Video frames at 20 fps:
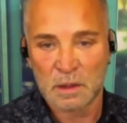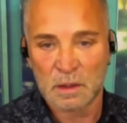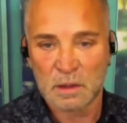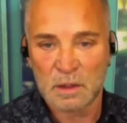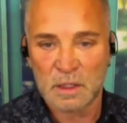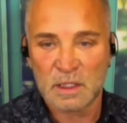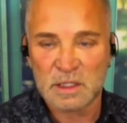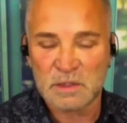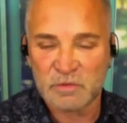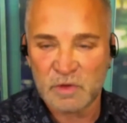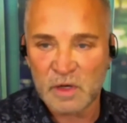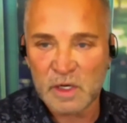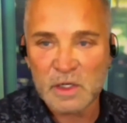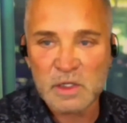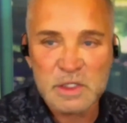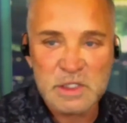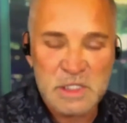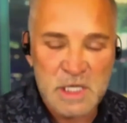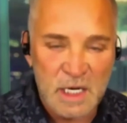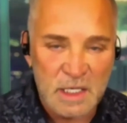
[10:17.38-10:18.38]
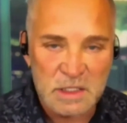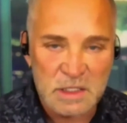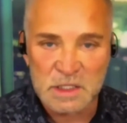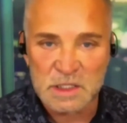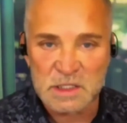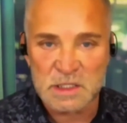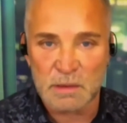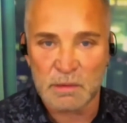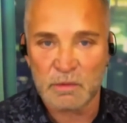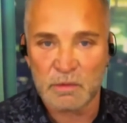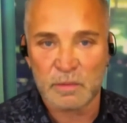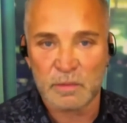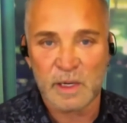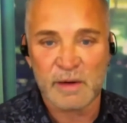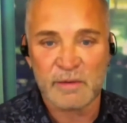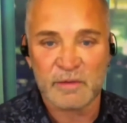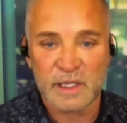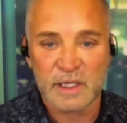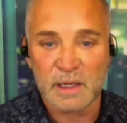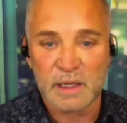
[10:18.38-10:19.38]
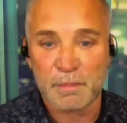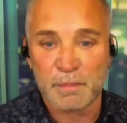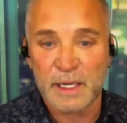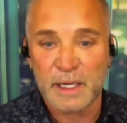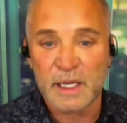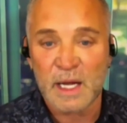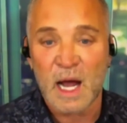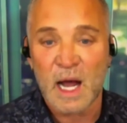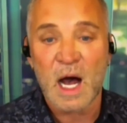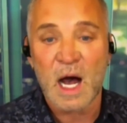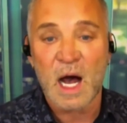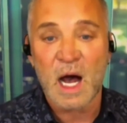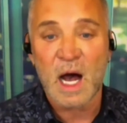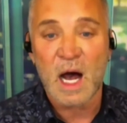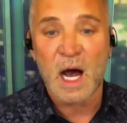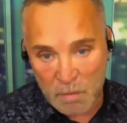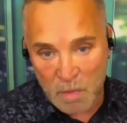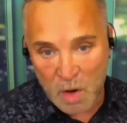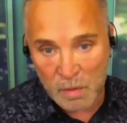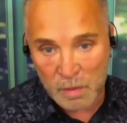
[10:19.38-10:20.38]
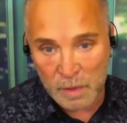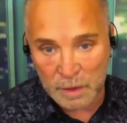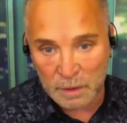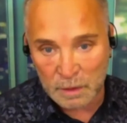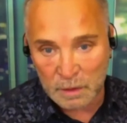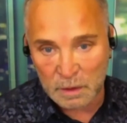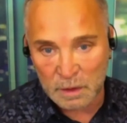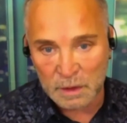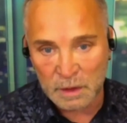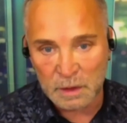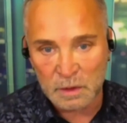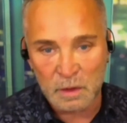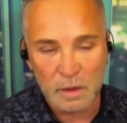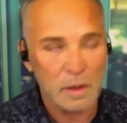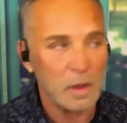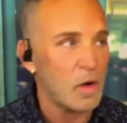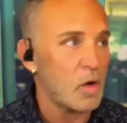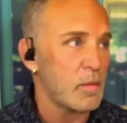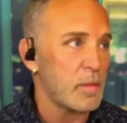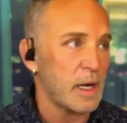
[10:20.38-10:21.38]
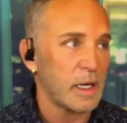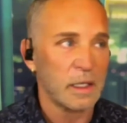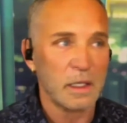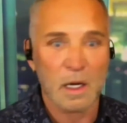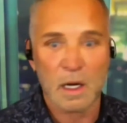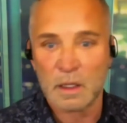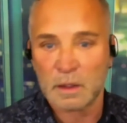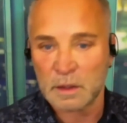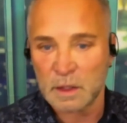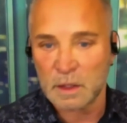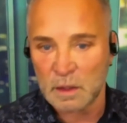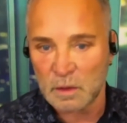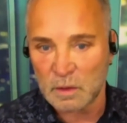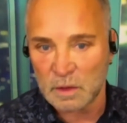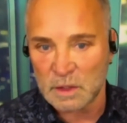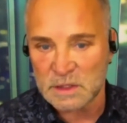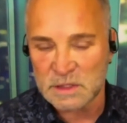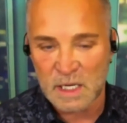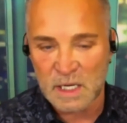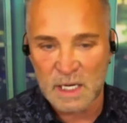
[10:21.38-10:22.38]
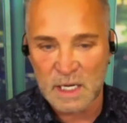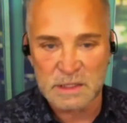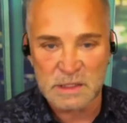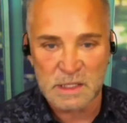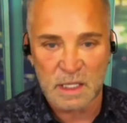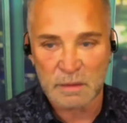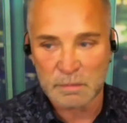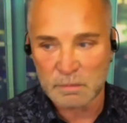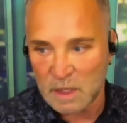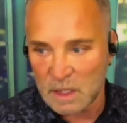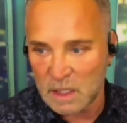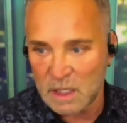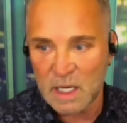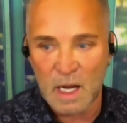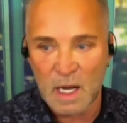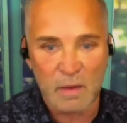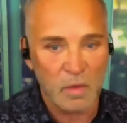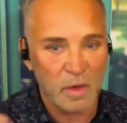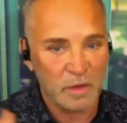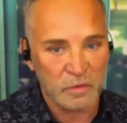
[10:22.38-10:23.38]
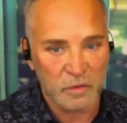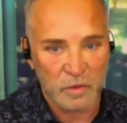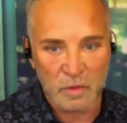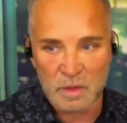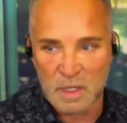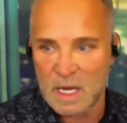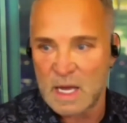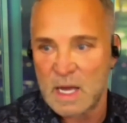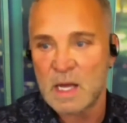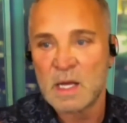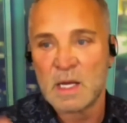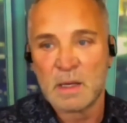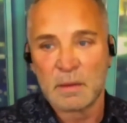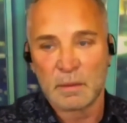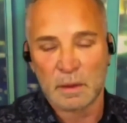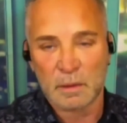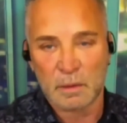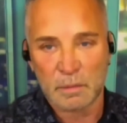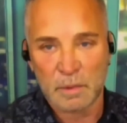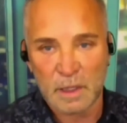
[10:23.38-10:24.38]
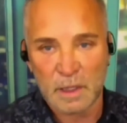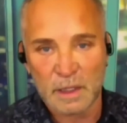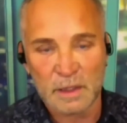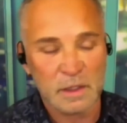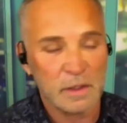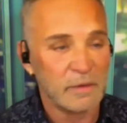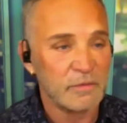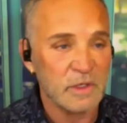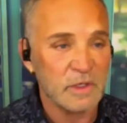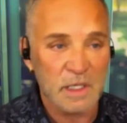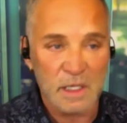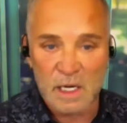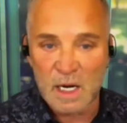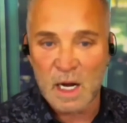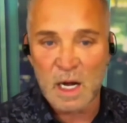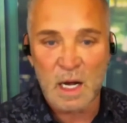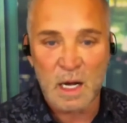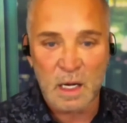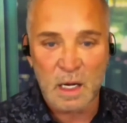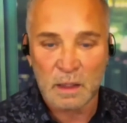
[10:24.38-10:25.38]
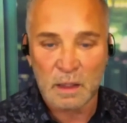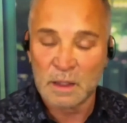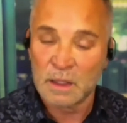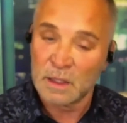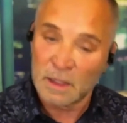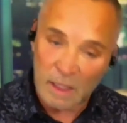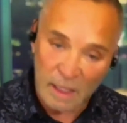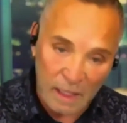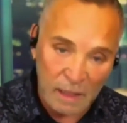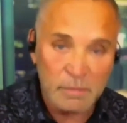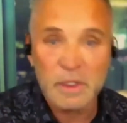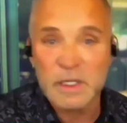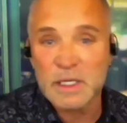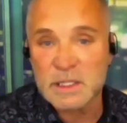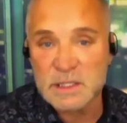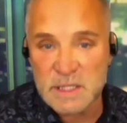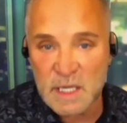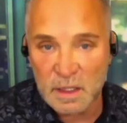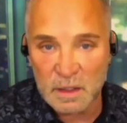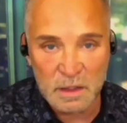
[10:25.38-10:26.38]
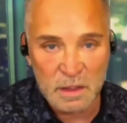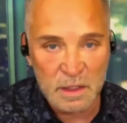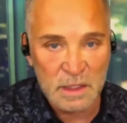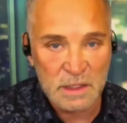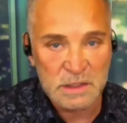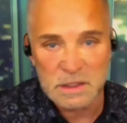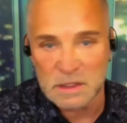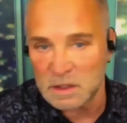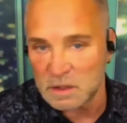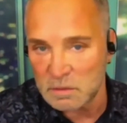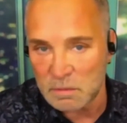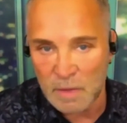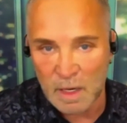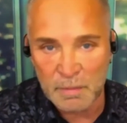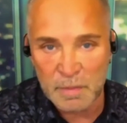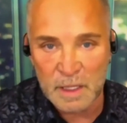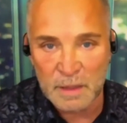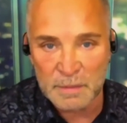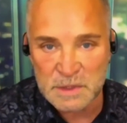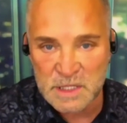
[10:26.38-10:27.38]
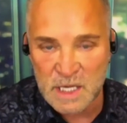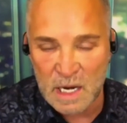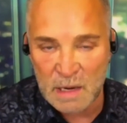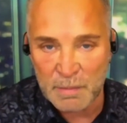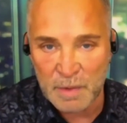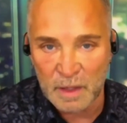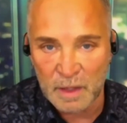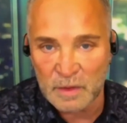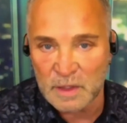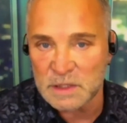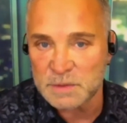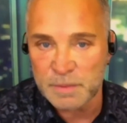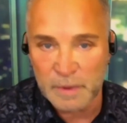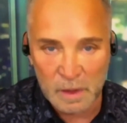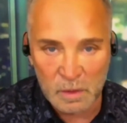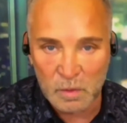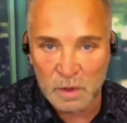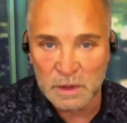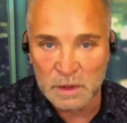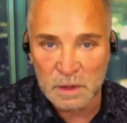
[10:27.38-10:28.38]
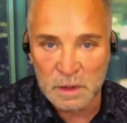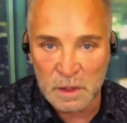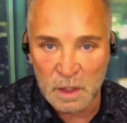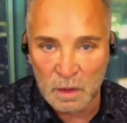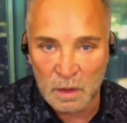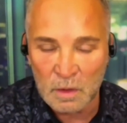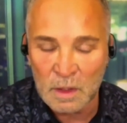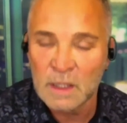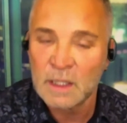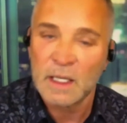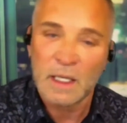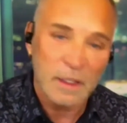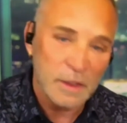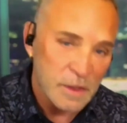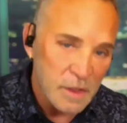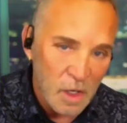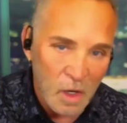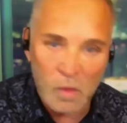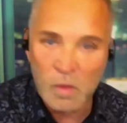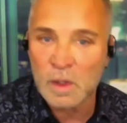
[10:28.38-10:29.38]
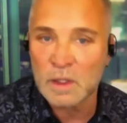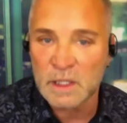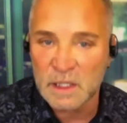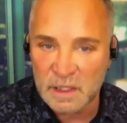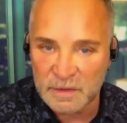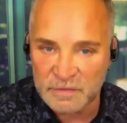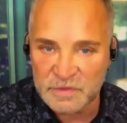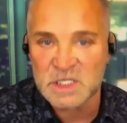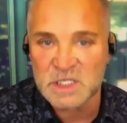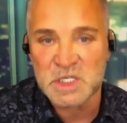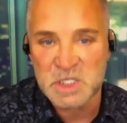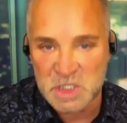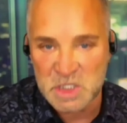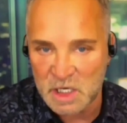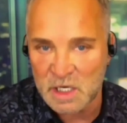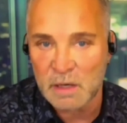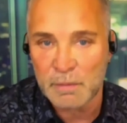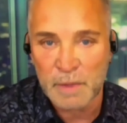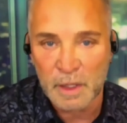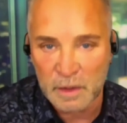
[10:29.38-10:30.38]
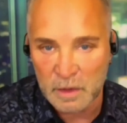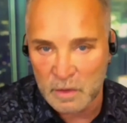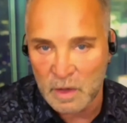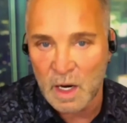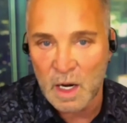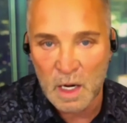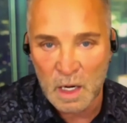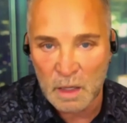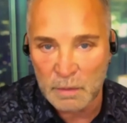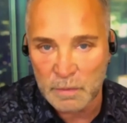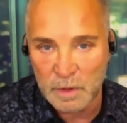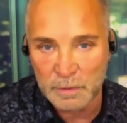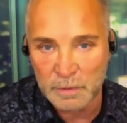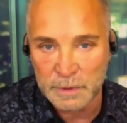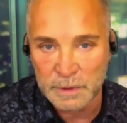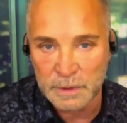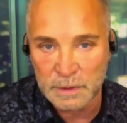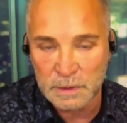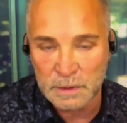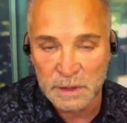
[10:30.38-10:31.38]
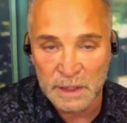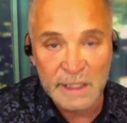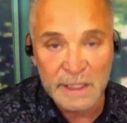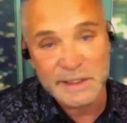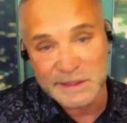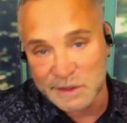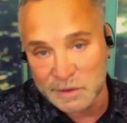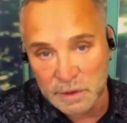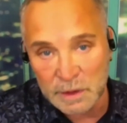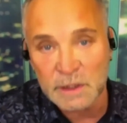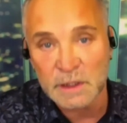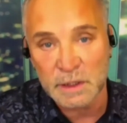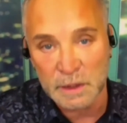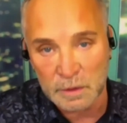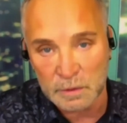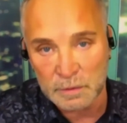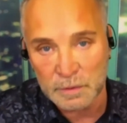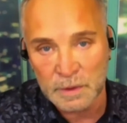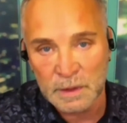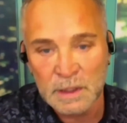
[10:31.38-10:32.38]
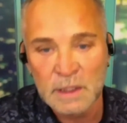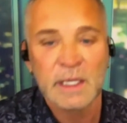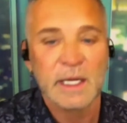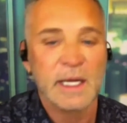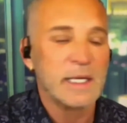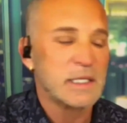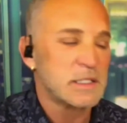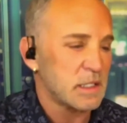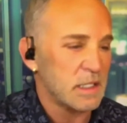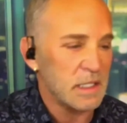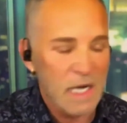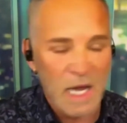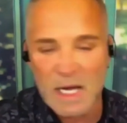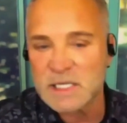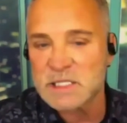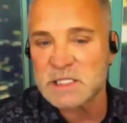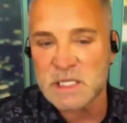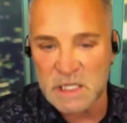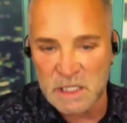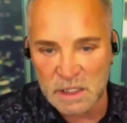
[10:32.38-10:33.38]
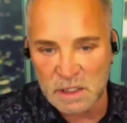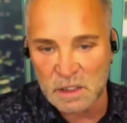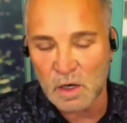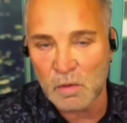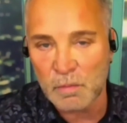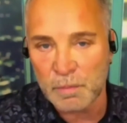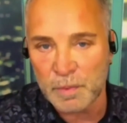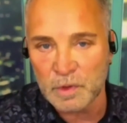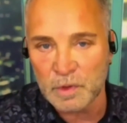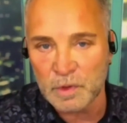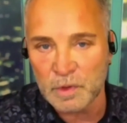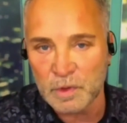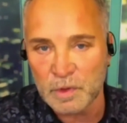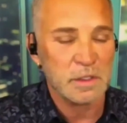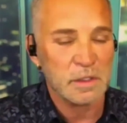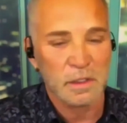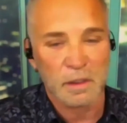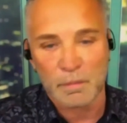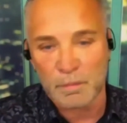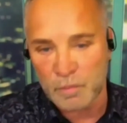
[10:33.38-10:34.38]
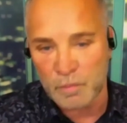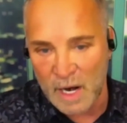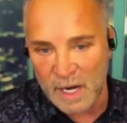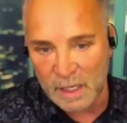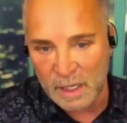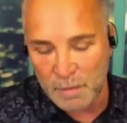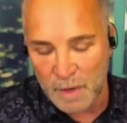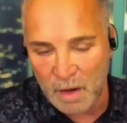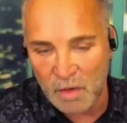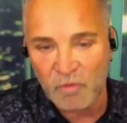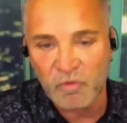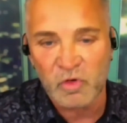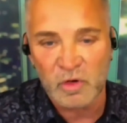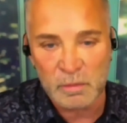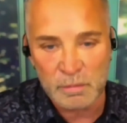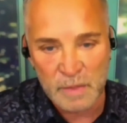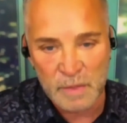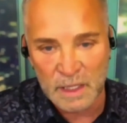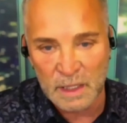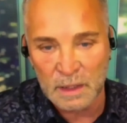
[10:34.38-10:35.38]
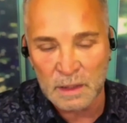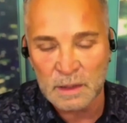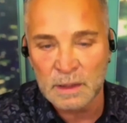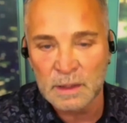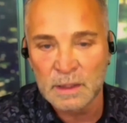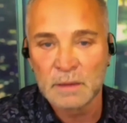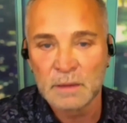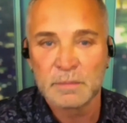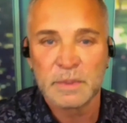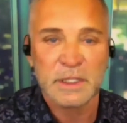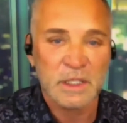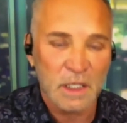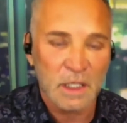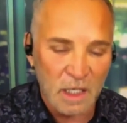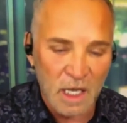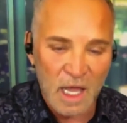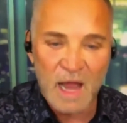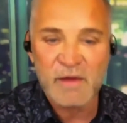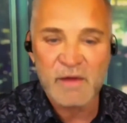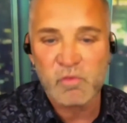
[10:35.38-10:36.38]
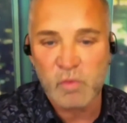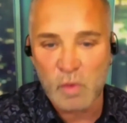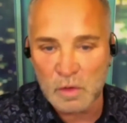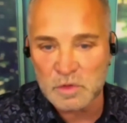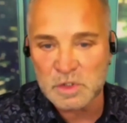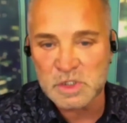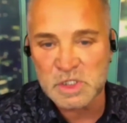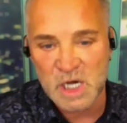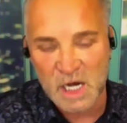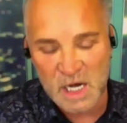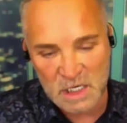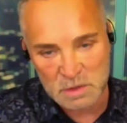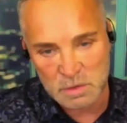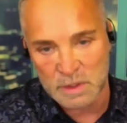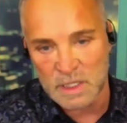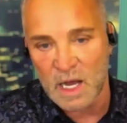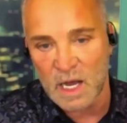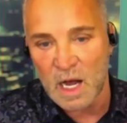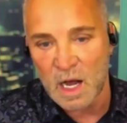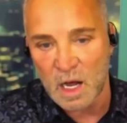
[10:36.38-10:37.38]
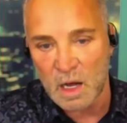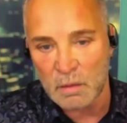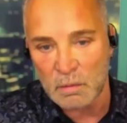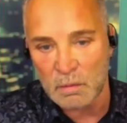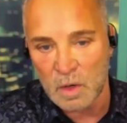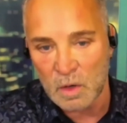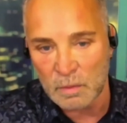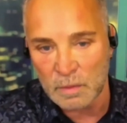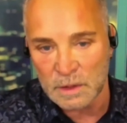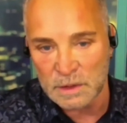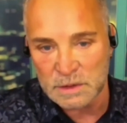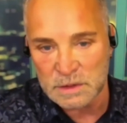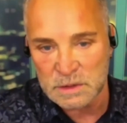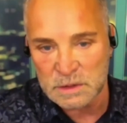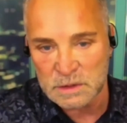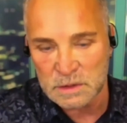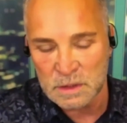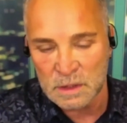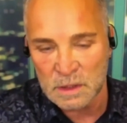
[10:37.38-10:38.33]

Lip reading: there's a very good chance that some of them are having a big aha moment, and they're going, oh my God, you know, this guy's like me, I went through that, or what, and they're having an aha. And I'm going to tell you this, and you may be upset about this, but I want you to know, no one gives a shit about your aha moment, including you. It's a nice ego boost that you can brag about for a minute, but your life won't change with aha moments.